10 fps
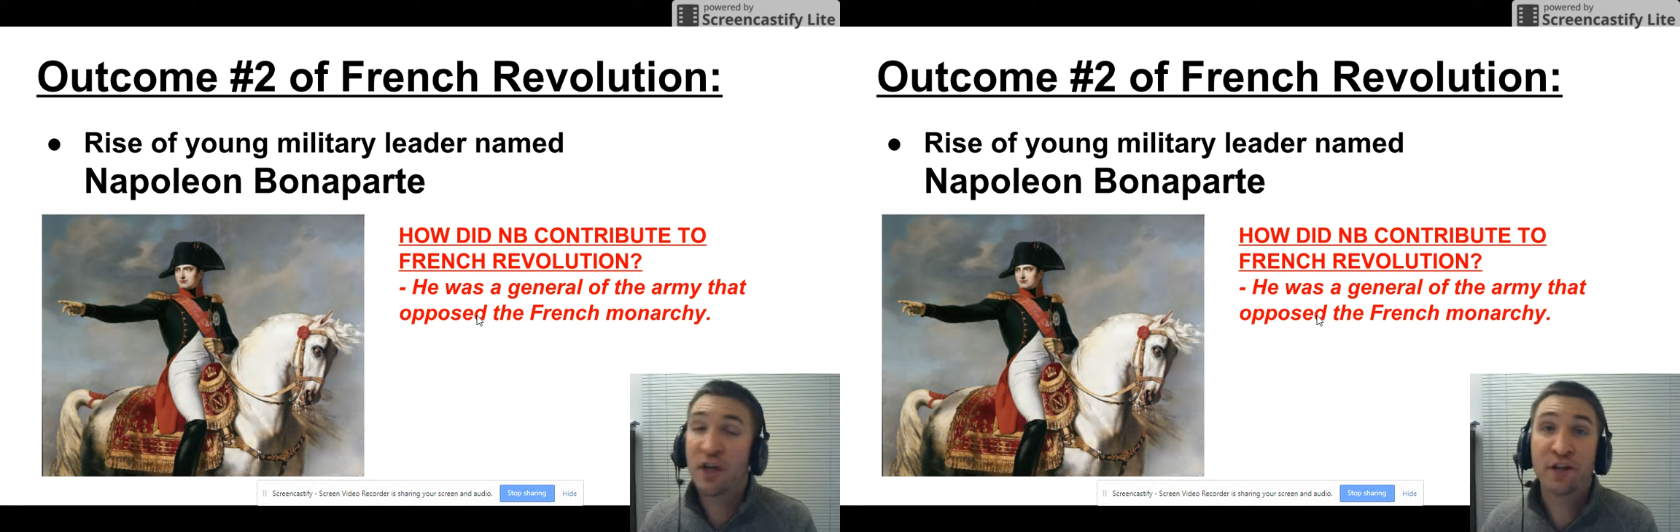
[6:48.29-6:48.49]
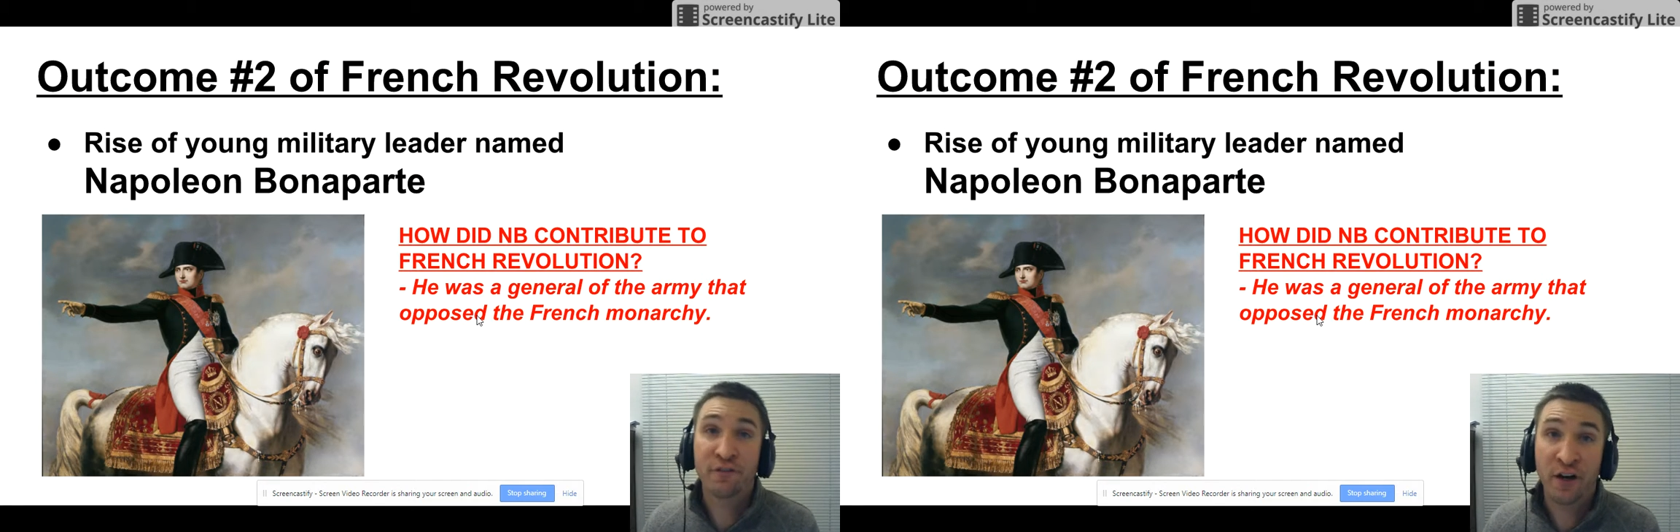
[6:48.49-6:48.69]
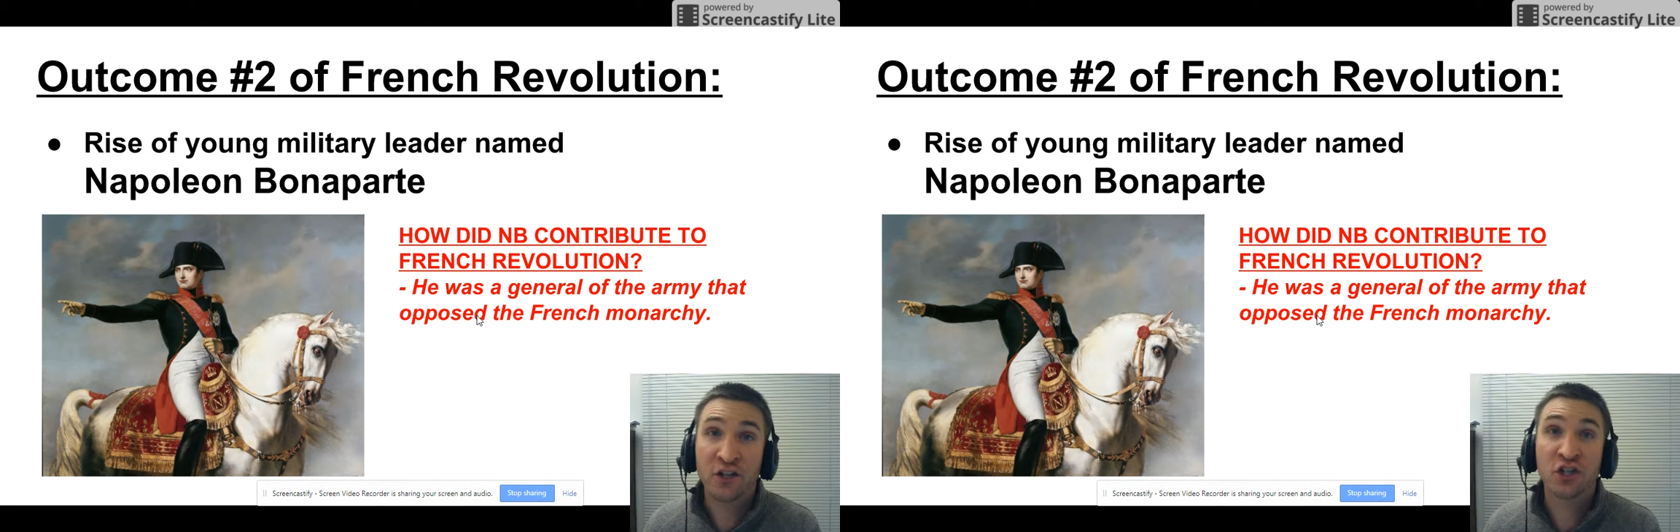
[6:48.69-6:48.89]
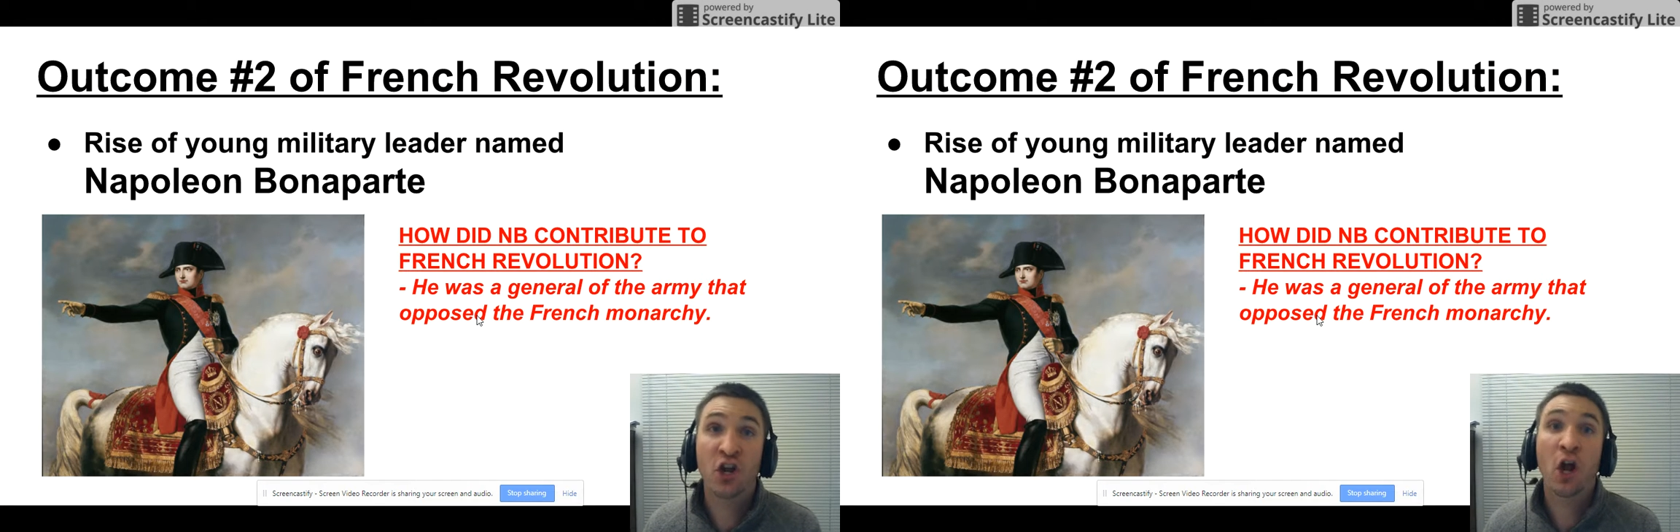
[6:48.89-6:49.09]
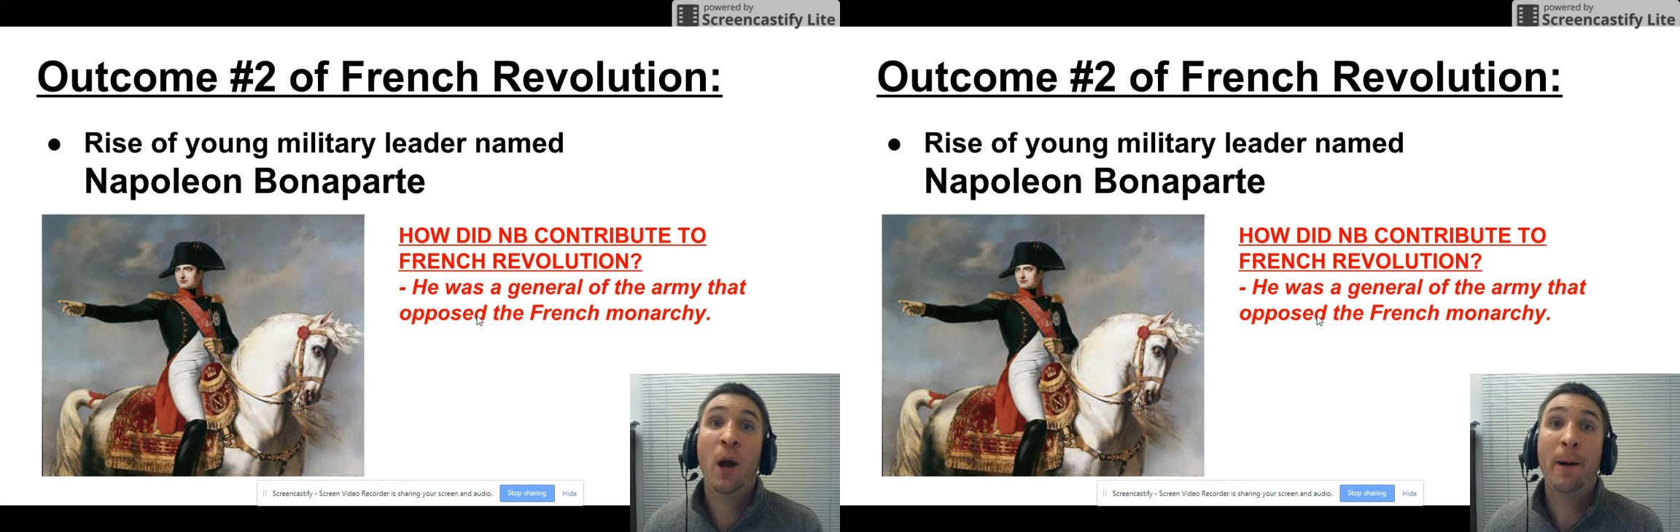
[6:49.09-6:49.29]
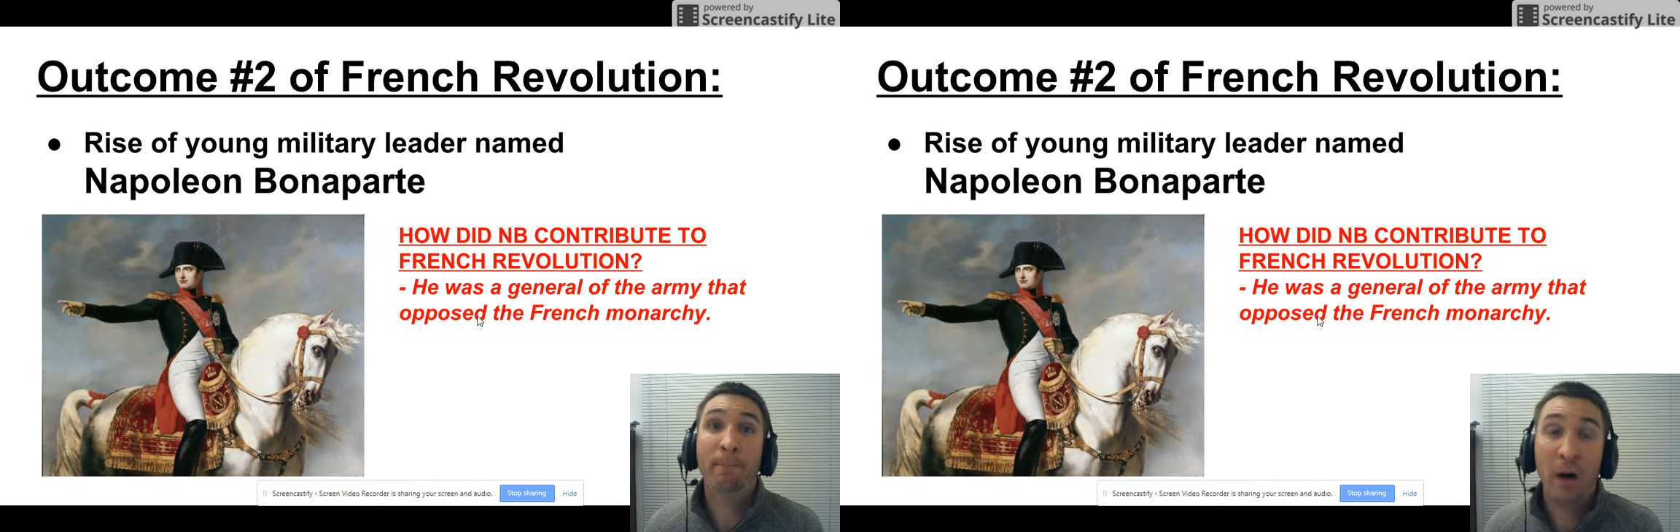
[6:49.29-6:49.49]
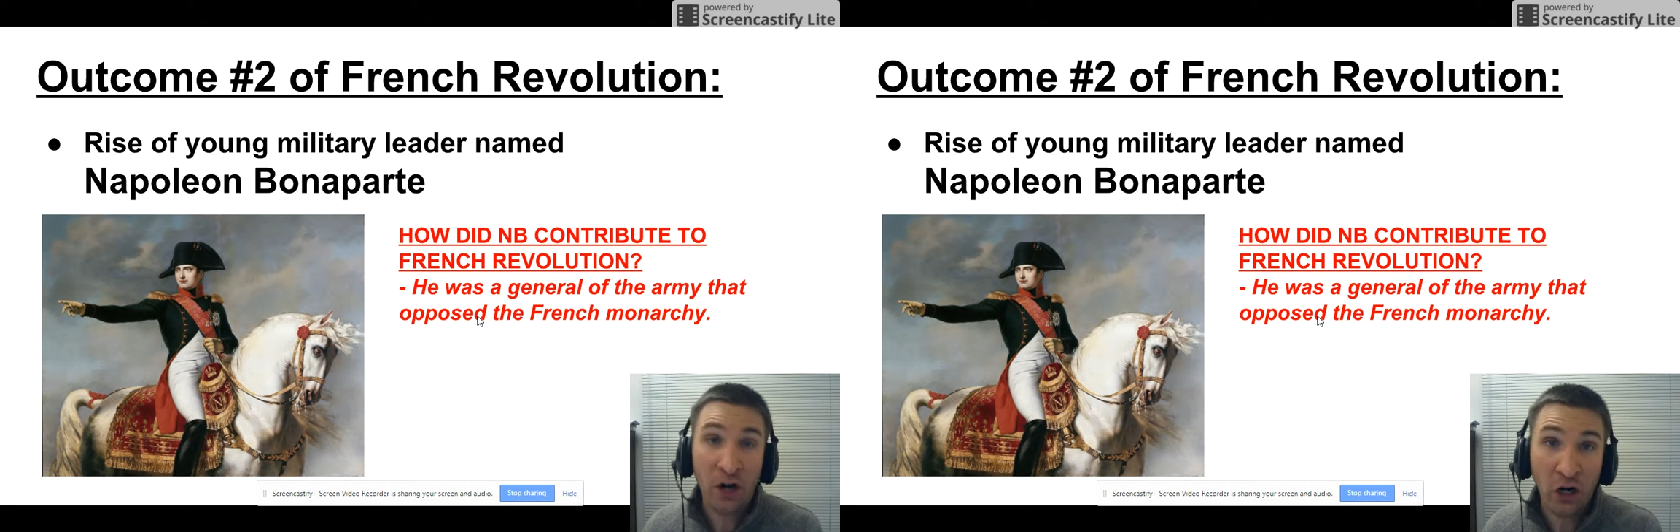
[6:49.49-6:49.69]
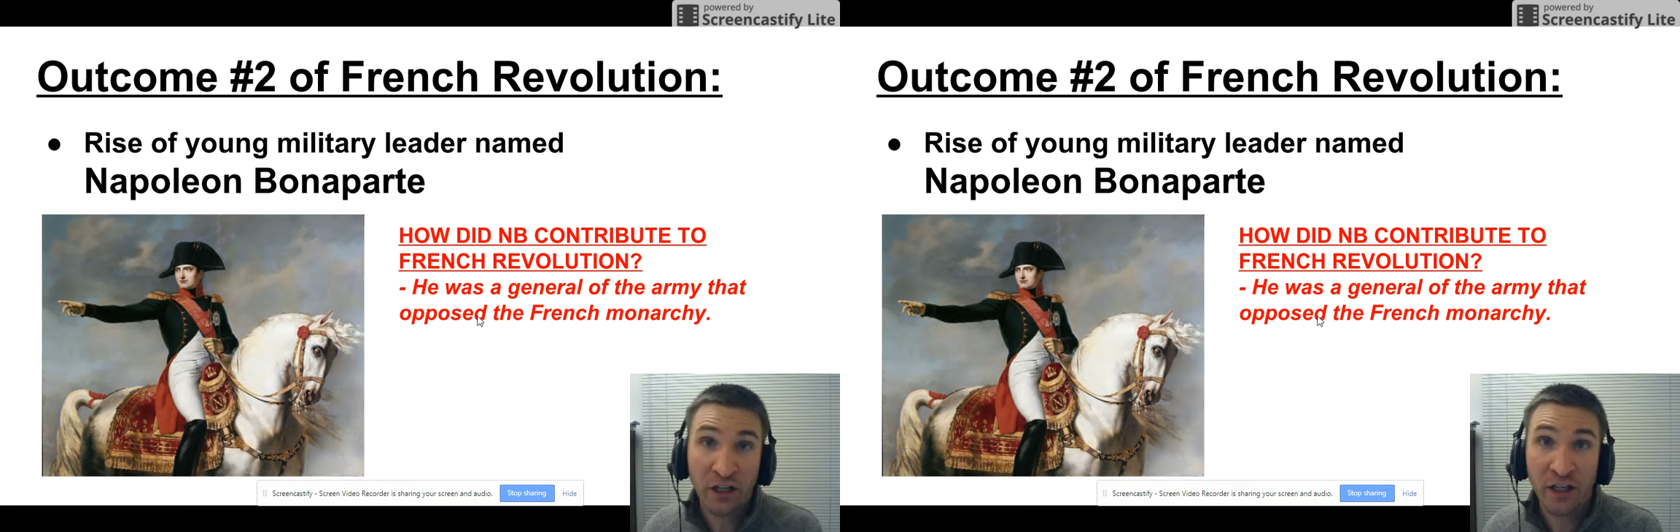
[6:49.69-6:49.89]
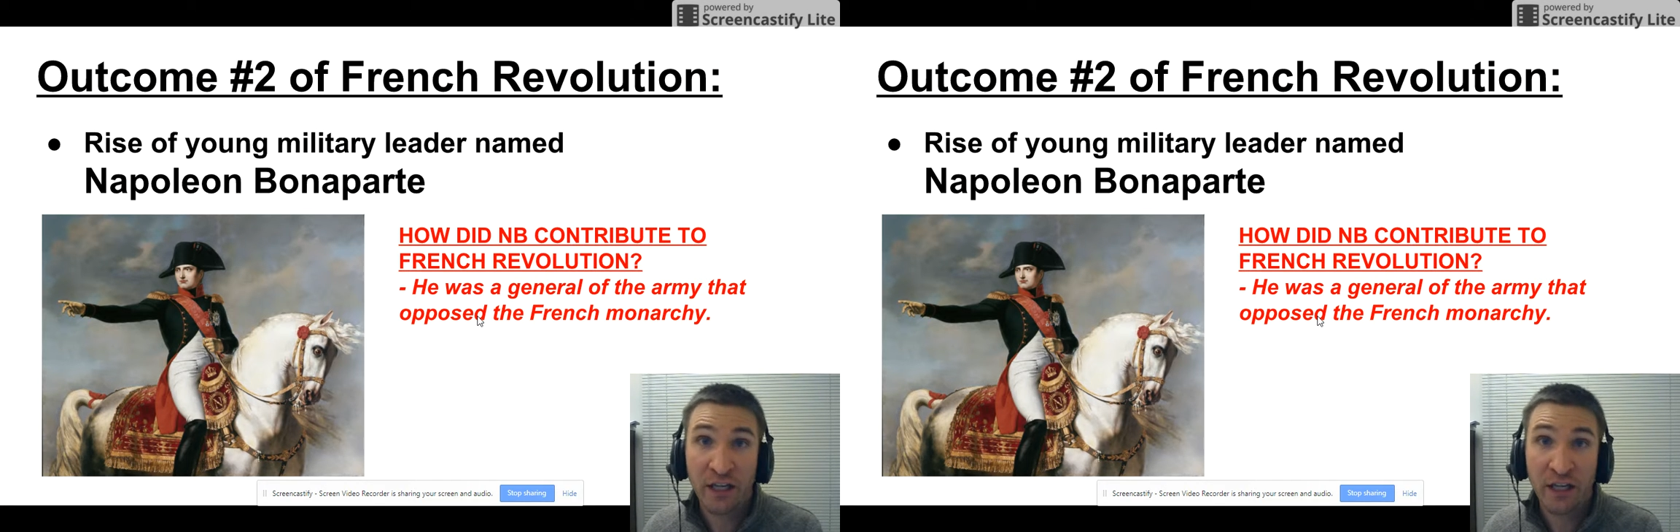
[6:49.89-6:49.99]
the French monarchy.